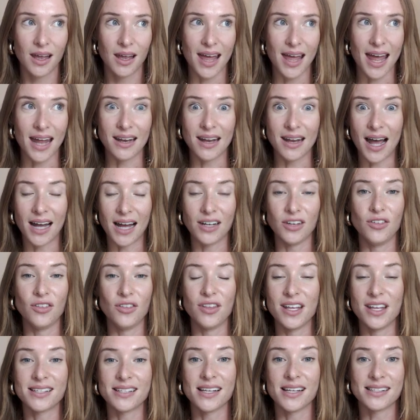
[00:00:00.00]
And
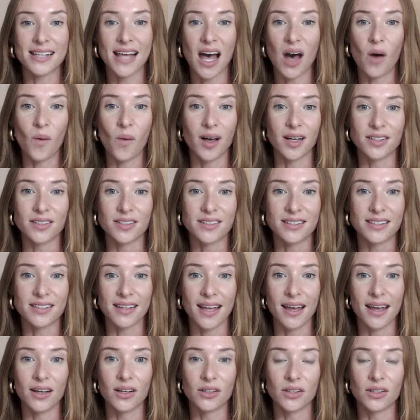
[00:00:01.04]
this is how I'll
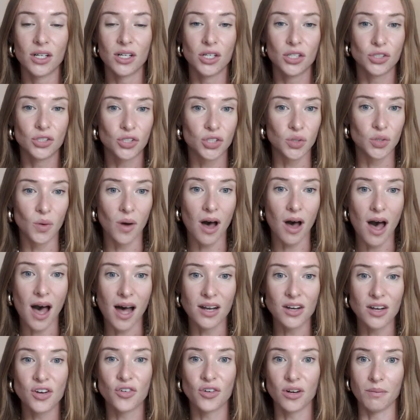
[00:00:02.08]
scale to
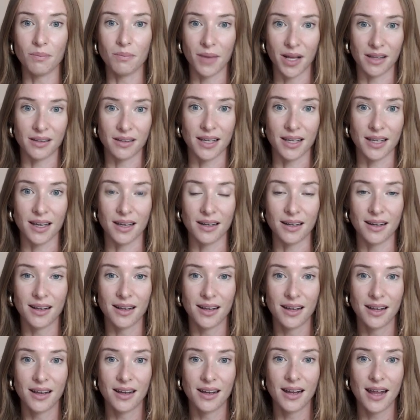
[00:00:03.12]
100 million
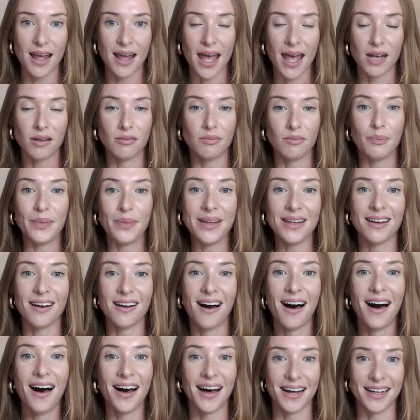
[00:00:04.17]
and
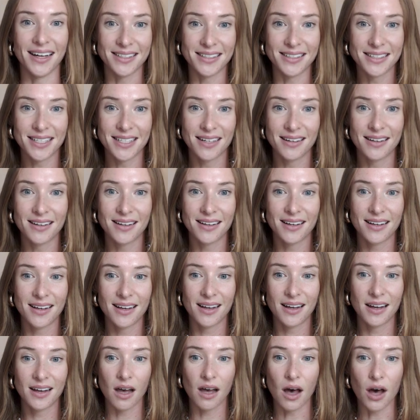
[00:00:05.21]
beyond.
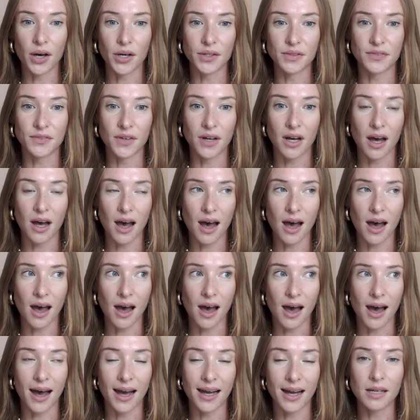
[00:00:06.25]
Of
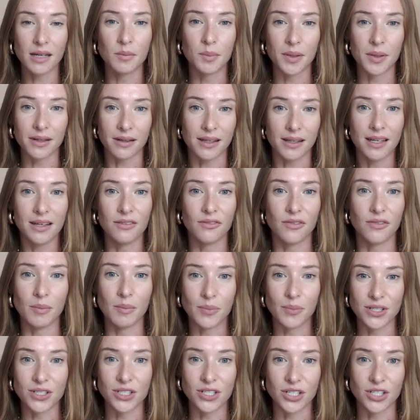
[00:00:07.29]
I believe in
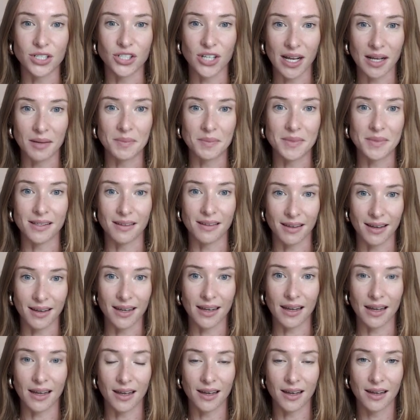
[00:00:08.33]
Bridget James
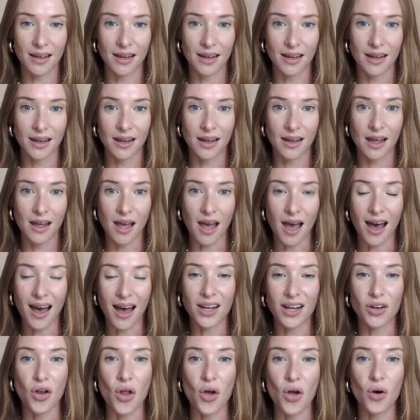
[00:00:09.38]
Lang. I
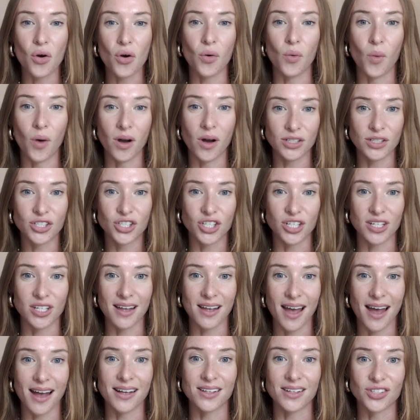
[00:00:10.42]
know what she
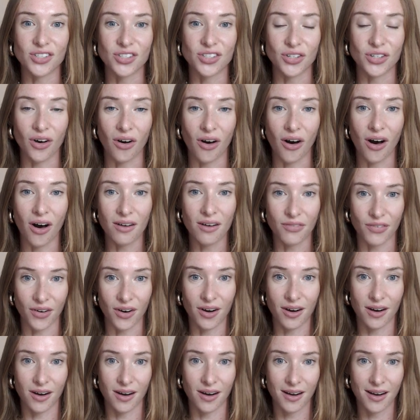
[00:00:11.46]
has to
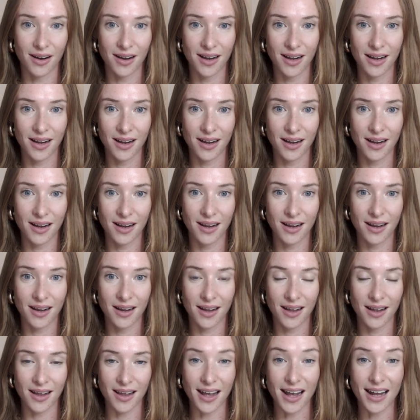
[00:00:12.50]
offer.
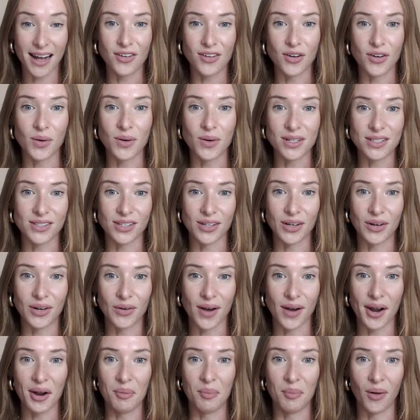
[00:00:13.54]
I know it's
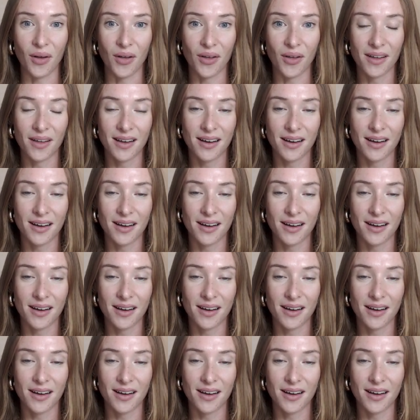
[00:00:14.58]
incredible.